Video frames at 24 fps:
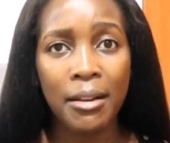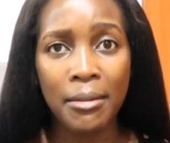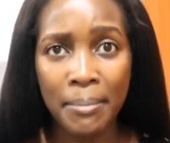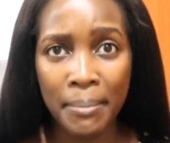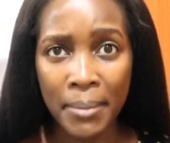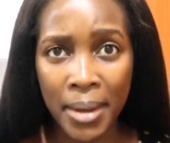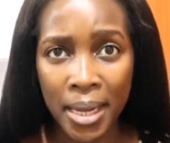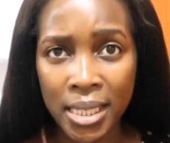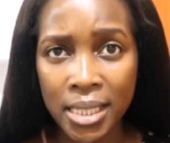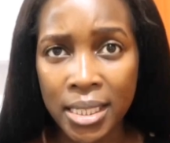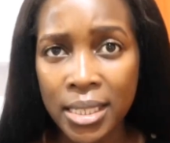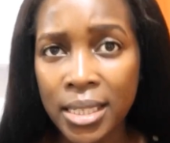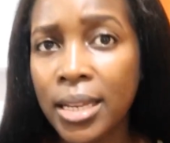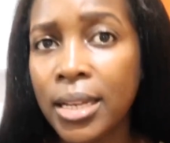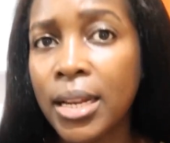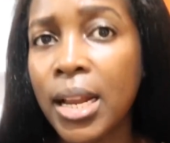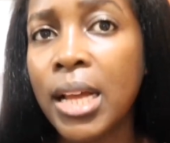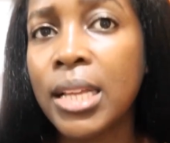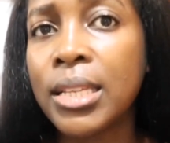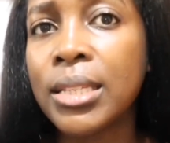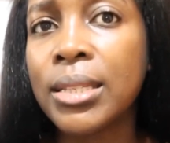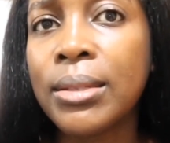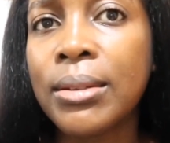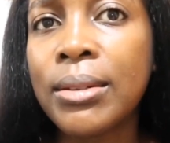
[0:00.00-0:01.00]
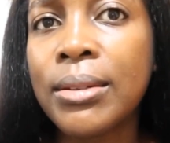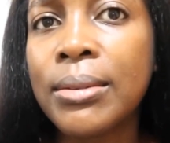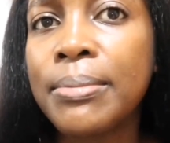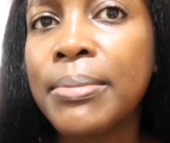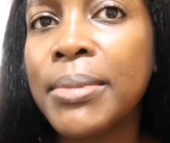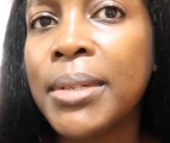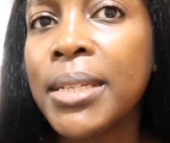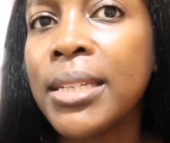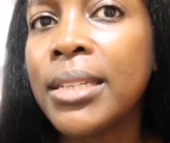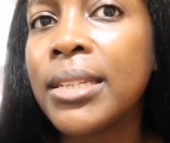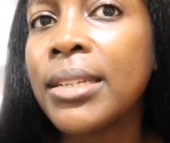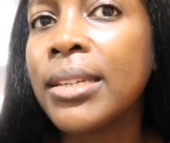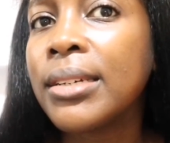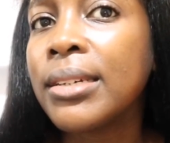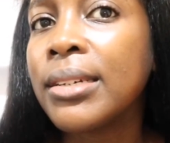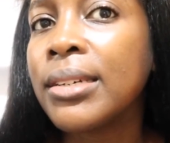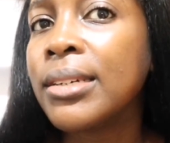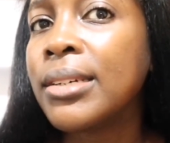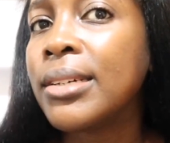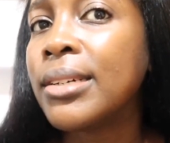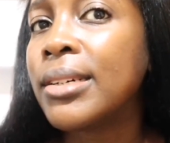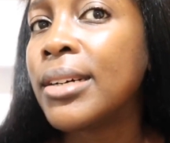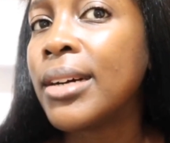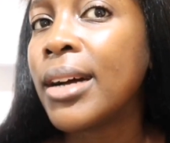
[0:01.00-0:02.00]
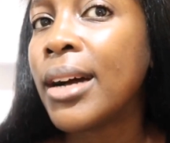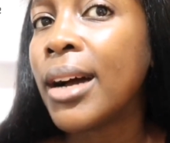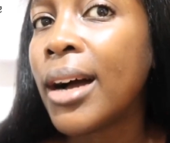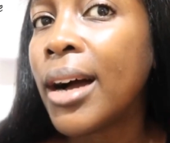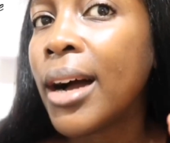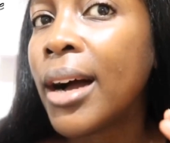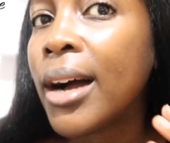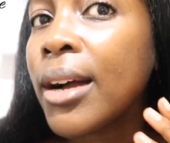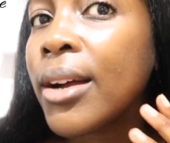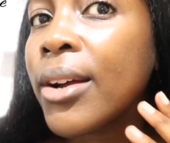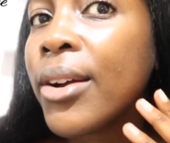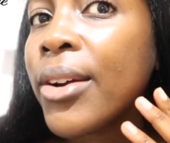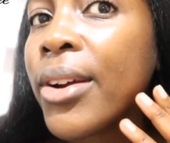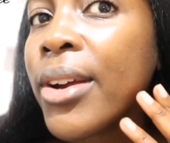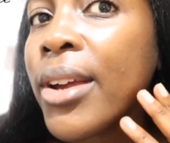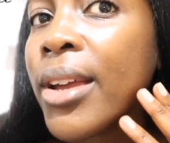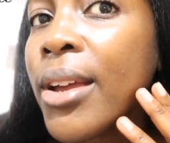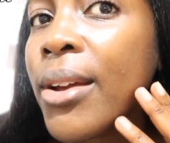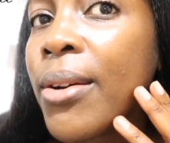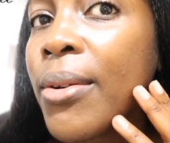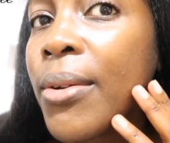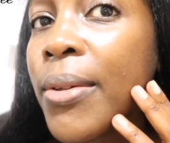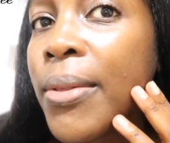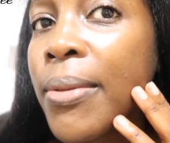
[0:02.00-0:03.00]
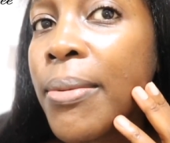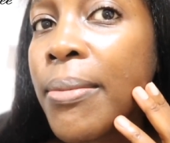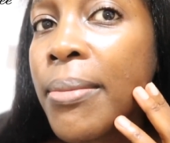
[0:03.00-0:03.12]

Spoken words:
My skin has not been agreeing with